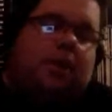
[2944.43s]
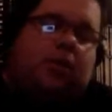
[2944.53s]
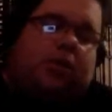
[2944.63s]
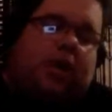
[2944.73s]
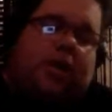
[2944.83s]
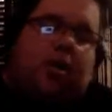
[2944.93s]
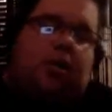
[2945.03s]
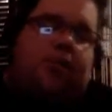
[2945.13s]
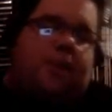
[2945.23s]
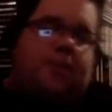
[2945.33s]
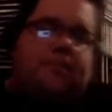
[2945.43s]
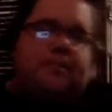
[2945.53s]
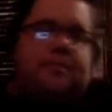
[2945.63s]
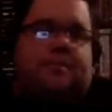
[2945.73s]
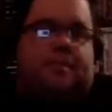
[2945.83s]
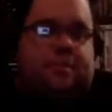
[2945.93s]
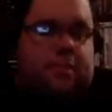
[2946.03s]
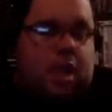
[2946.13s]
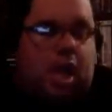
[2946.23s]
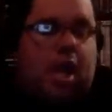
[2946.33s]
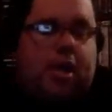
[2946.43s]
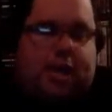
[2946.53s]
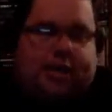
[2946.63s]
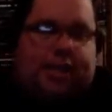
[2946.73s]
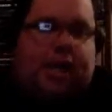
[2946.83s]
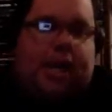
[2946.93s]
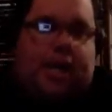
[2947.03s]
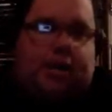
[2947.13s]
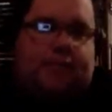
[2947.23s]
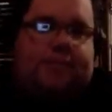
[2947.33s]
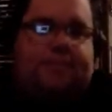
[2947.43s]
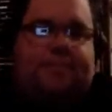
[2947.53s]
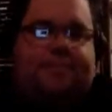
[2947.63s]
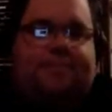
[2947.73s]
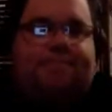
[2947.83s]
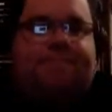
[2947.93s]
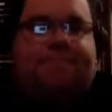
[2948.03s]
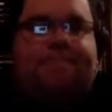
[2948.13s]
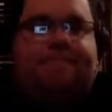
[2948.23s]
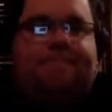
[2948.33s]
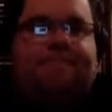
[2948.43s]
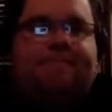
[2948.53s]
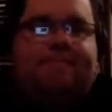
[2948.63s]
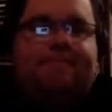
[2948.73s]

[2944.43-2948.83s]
they'll take are they off. Still going? Yes, they are. Good,